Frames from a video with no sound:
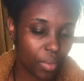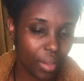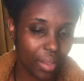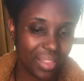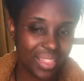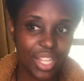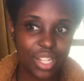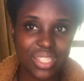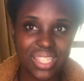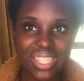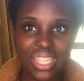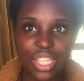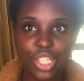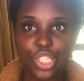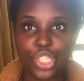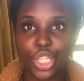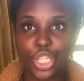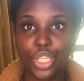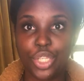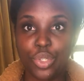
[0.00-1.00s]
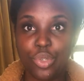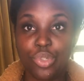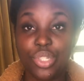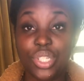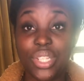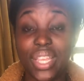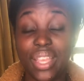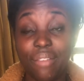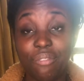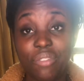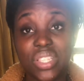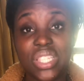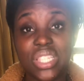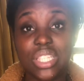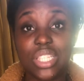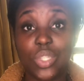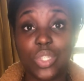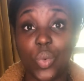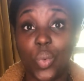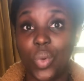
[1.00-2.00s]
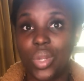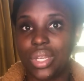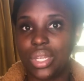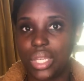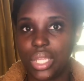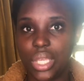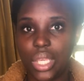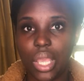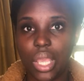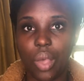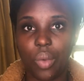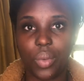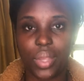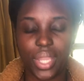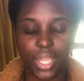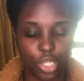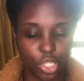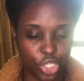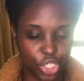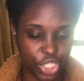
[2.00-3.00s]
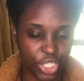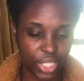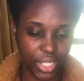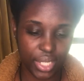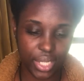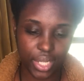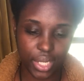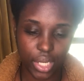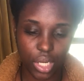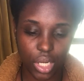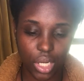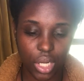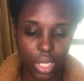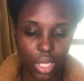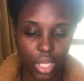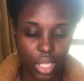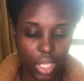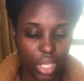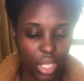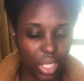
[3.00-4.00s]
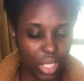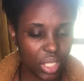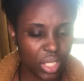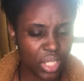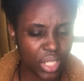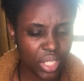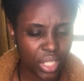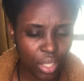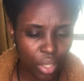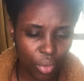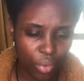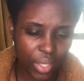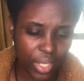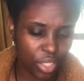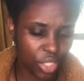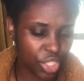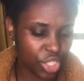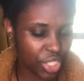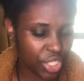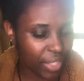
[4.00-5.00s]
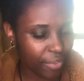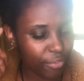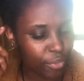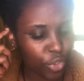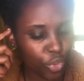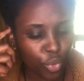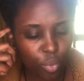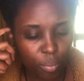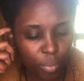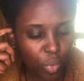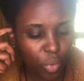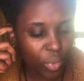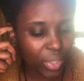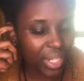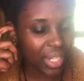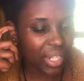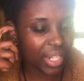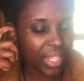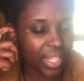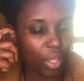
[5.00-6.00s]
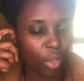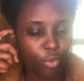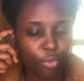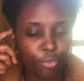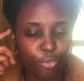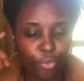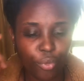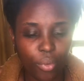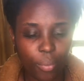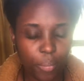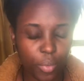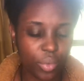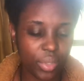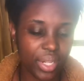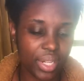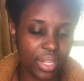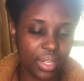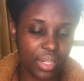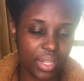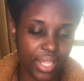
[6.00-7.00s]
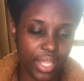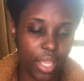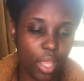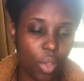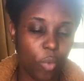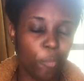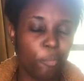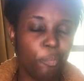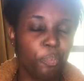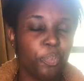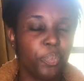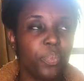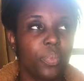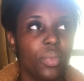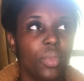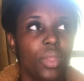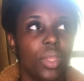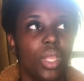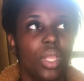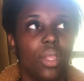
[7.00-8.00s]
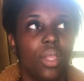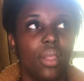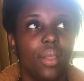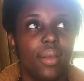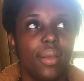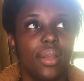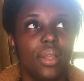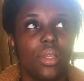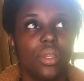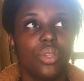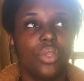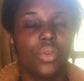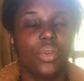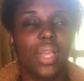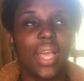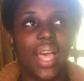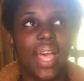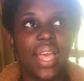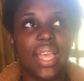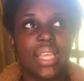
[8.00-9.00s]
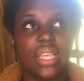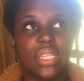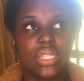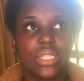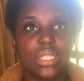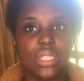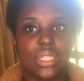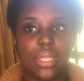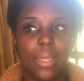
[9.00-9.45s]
there's such a huge emphasis on Leo energy here. Leo energy. New moon in Leo, full moon in Leo. You guys,